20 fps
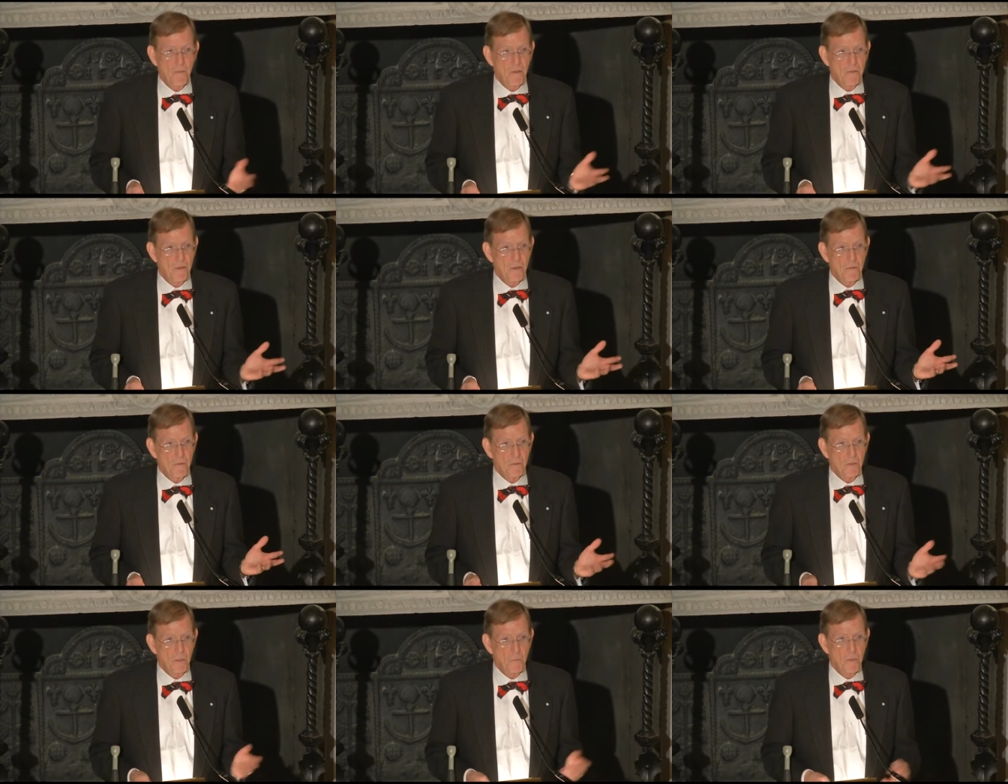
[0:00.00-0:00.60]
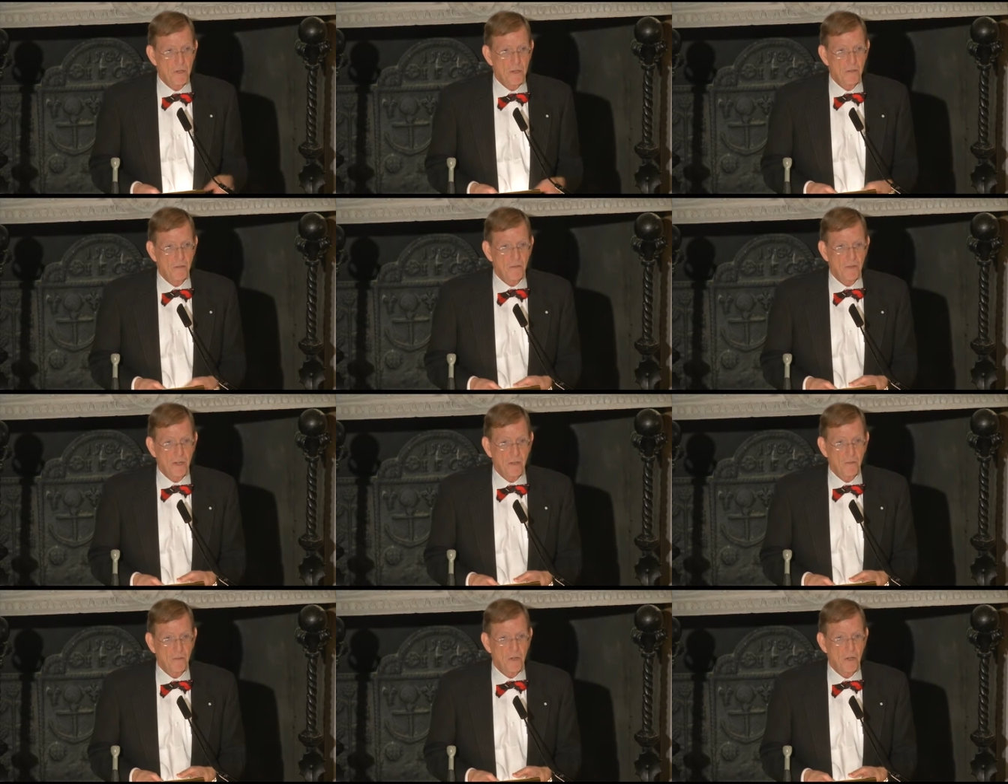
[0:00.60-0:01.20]
the General Committee of
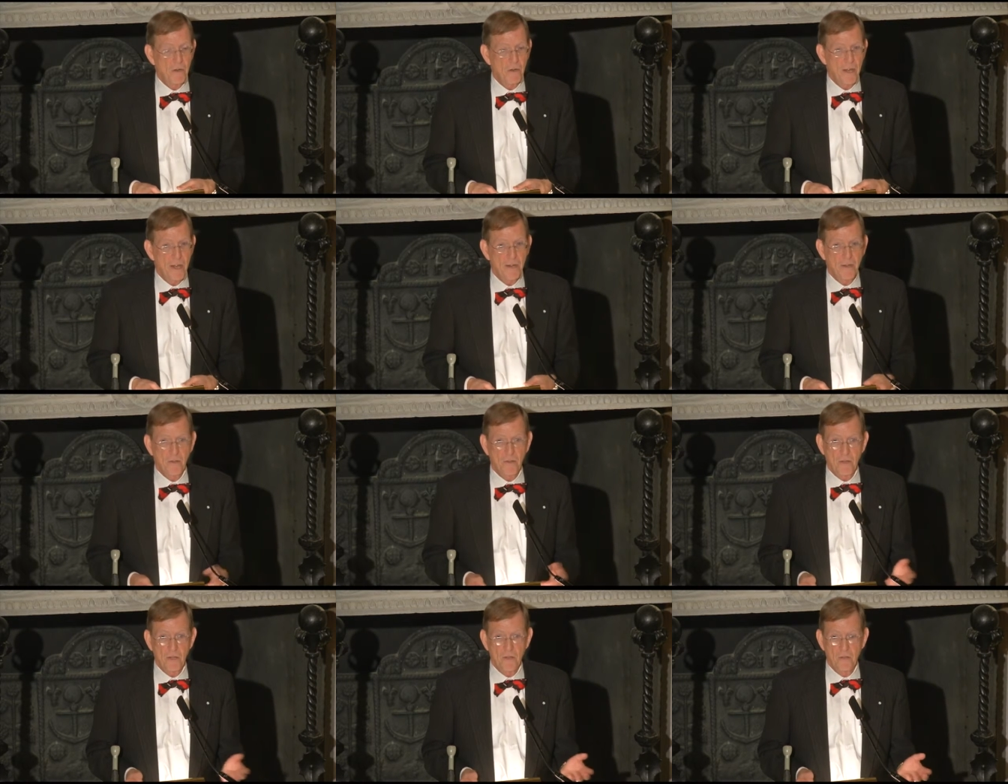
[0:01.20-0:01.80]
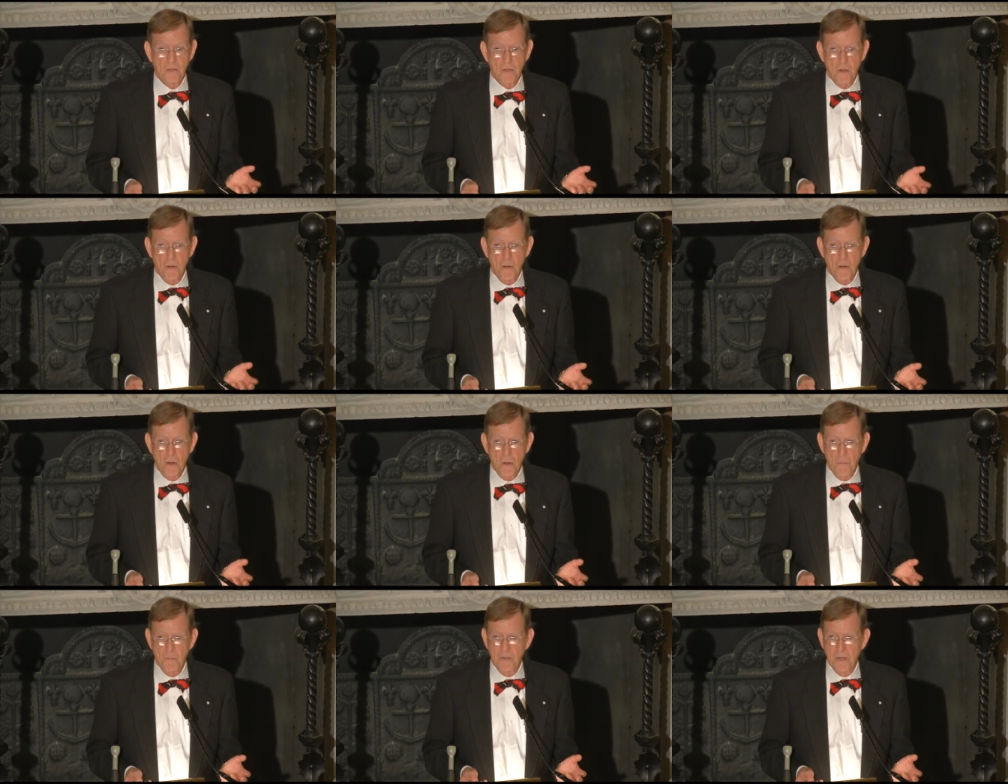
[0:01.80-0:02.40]
South Carolina seized all
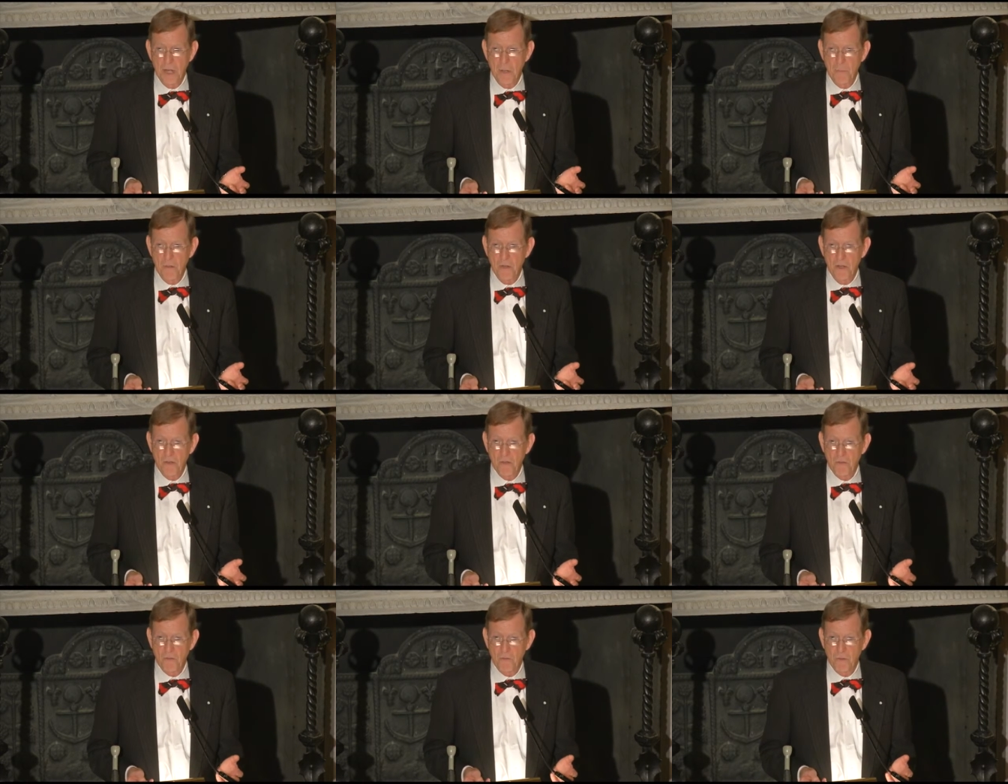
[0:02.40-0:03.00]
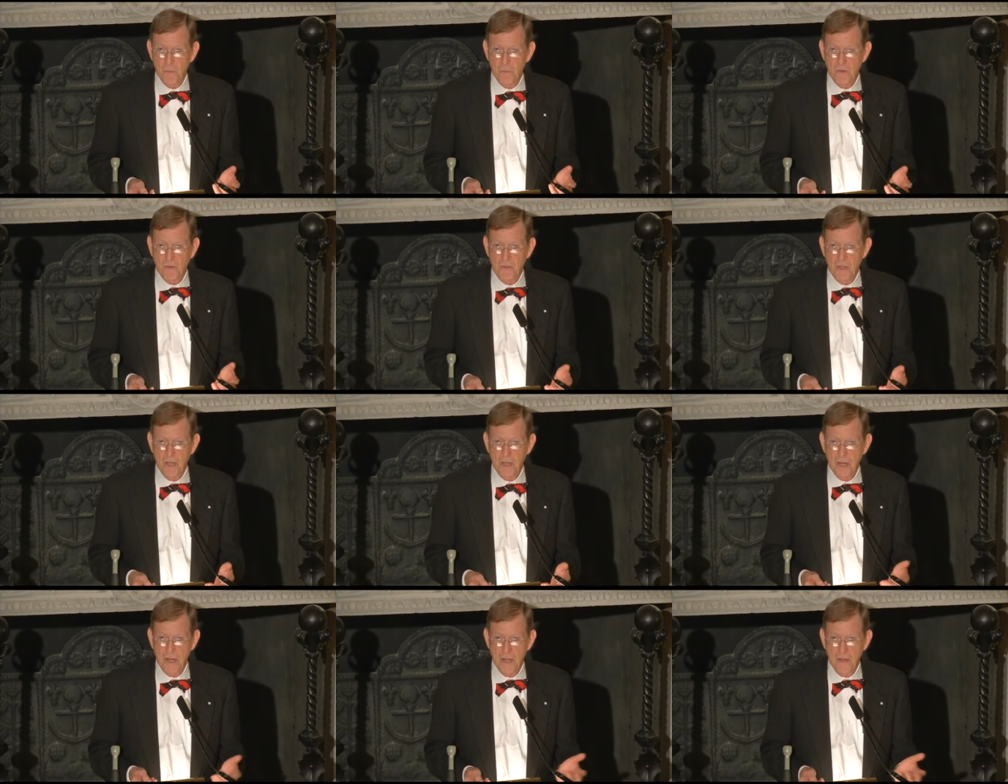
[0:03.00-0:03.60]
arms and ammunition from the
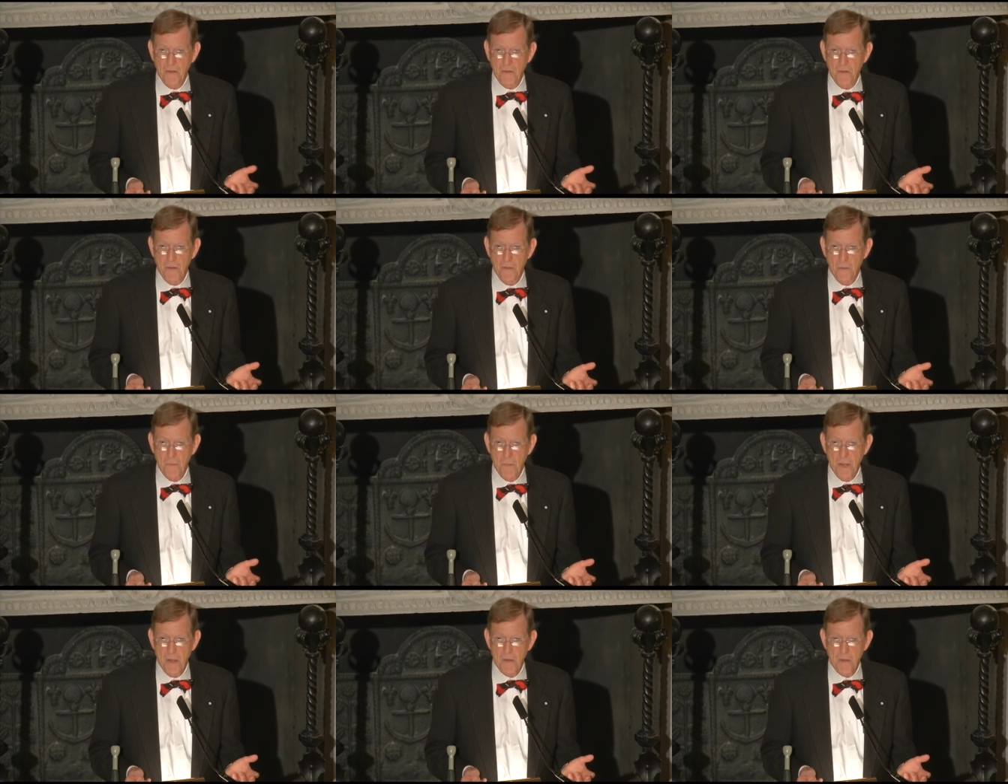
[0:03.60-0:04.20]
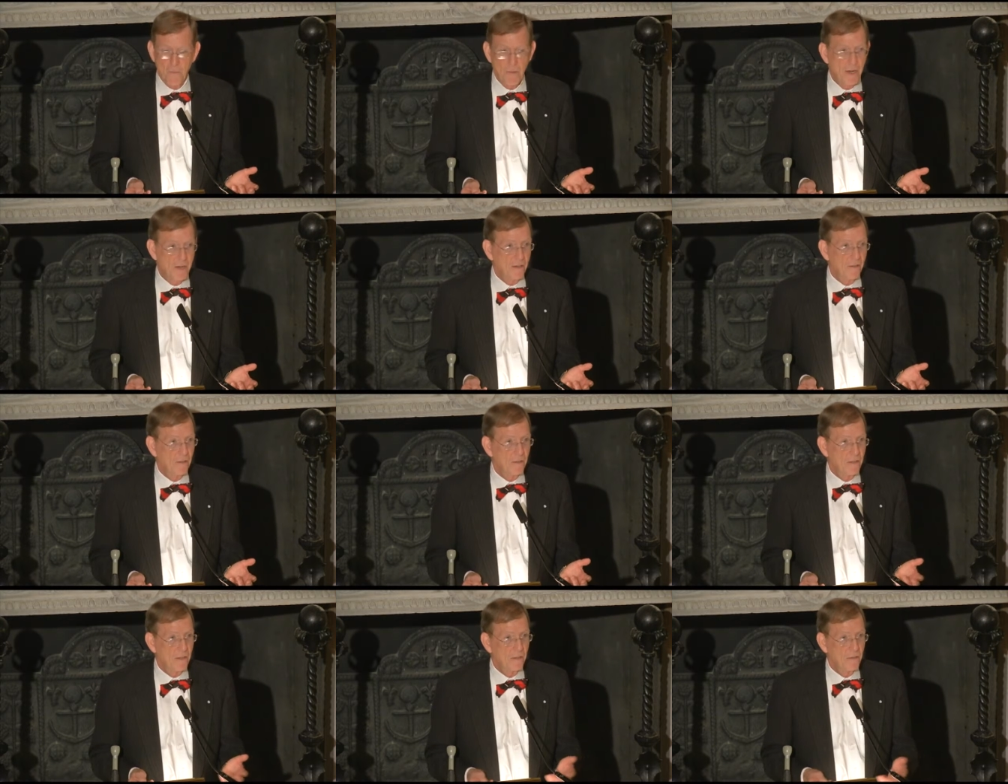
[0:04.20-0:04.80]
State House and the powder
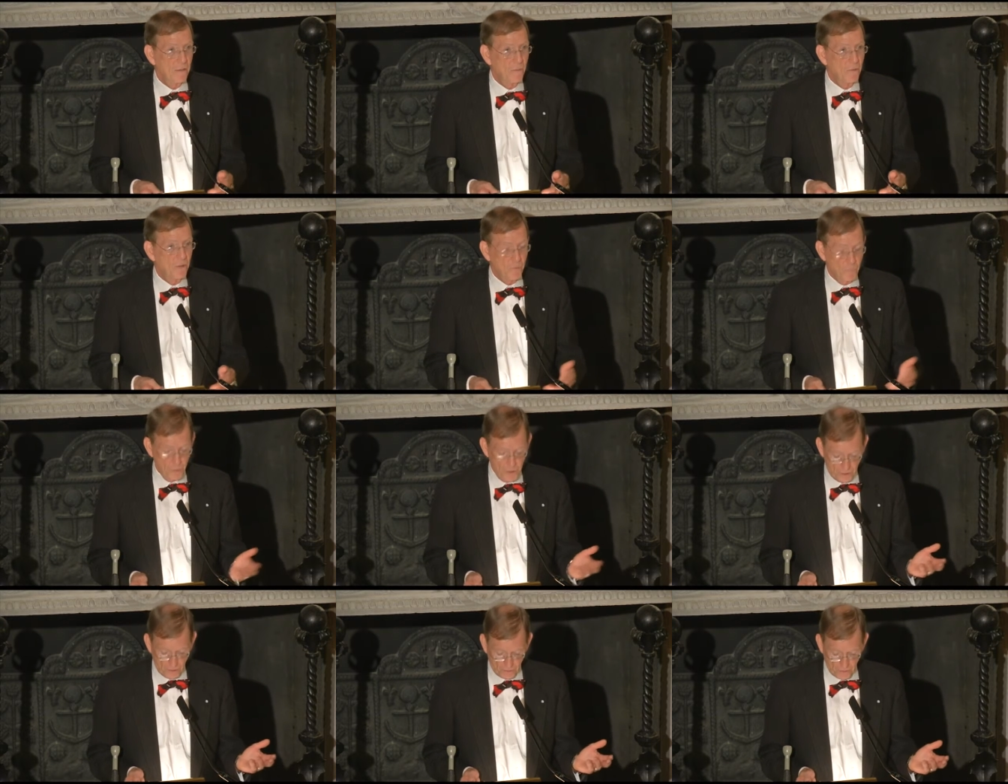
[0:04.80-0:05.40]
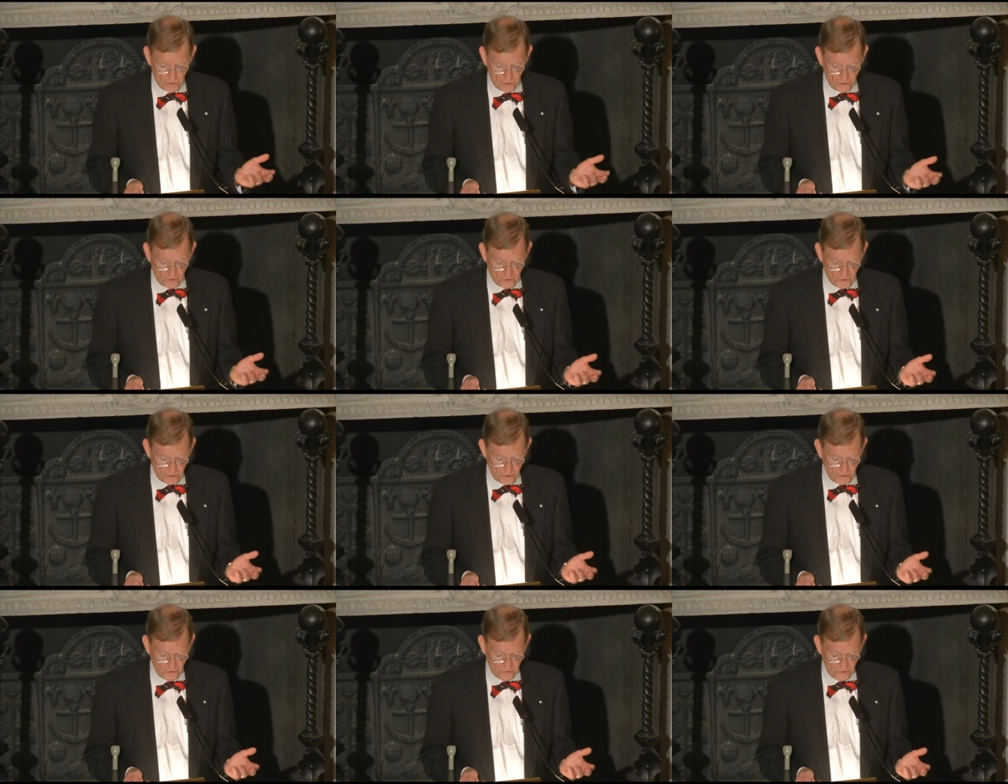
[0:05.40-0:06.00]
magazines that were spread across
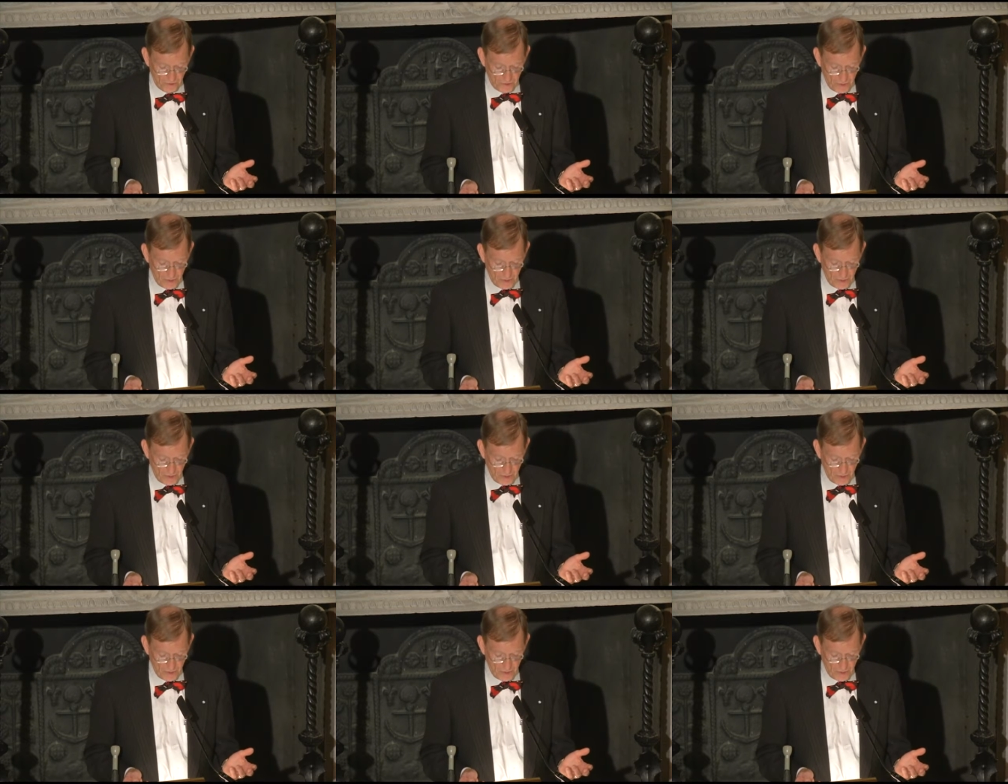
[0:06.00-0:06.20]
Charleston